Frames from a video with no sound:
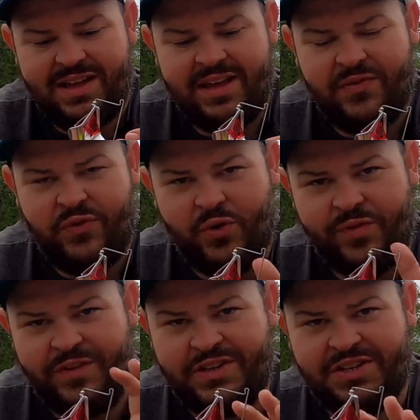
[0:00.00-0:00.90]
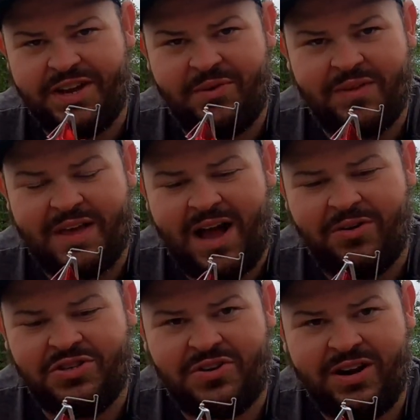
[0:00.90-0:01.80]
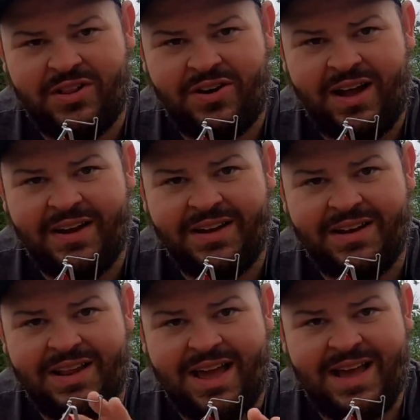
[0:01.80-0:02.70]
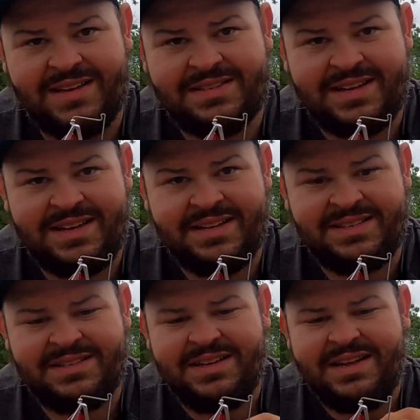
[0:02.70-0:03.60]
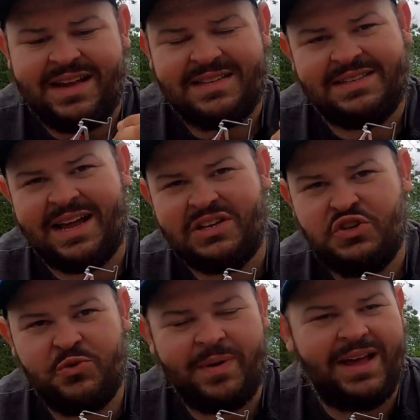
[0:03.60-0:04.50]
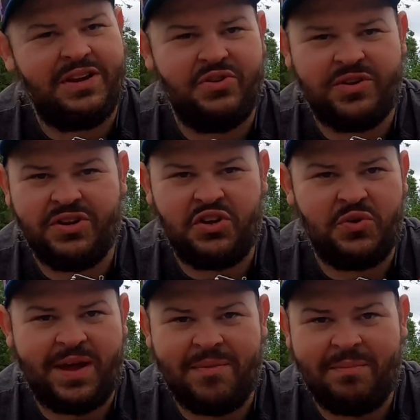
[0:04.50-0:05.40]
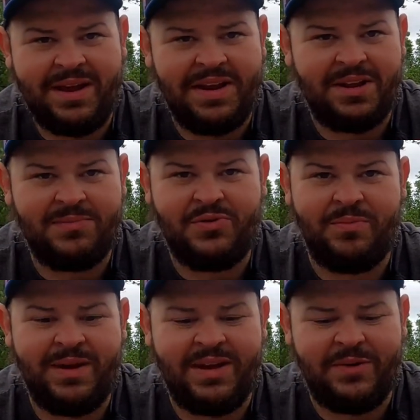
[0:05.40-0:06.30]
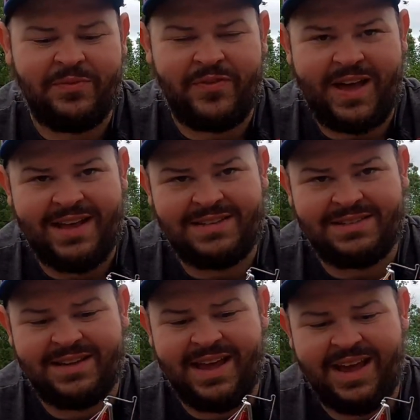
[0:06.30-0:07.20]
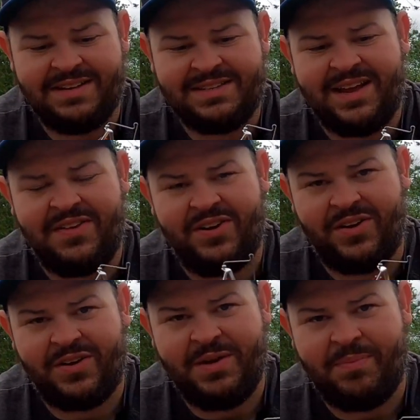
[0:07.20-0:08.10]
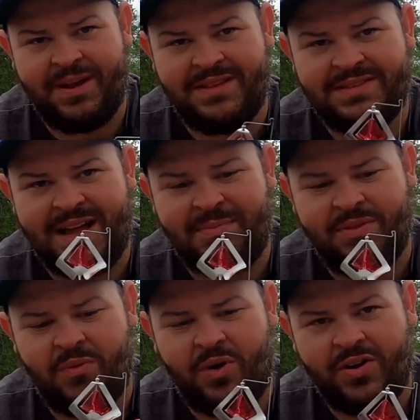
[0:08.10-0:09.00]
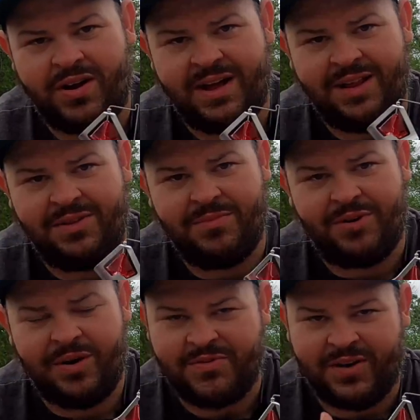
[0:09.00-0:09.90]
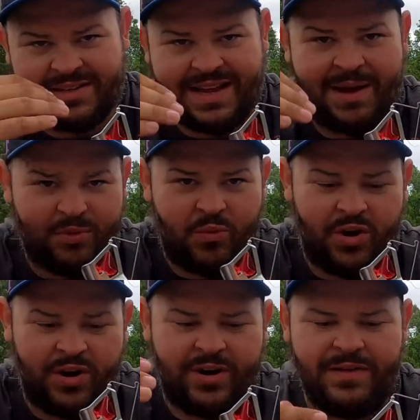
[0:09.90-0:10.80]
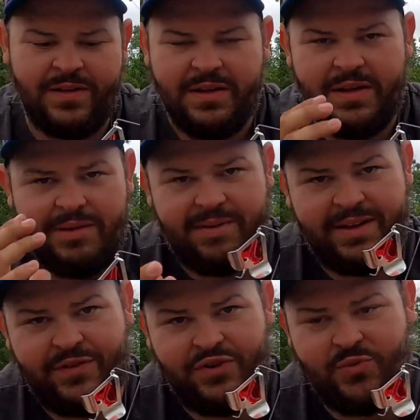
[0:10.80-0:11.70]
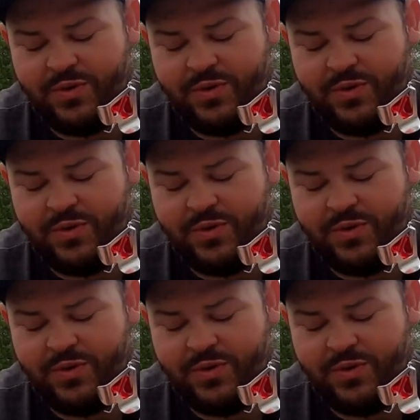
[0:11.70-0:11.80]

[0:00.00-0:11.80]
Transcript: If you're fishing it without a trailer on it as is, it's not too bad. You can do a medium to a medium fast cadence on there, and they'll keep it at the top of the water column, or I'm sorry, on top of the water. But if you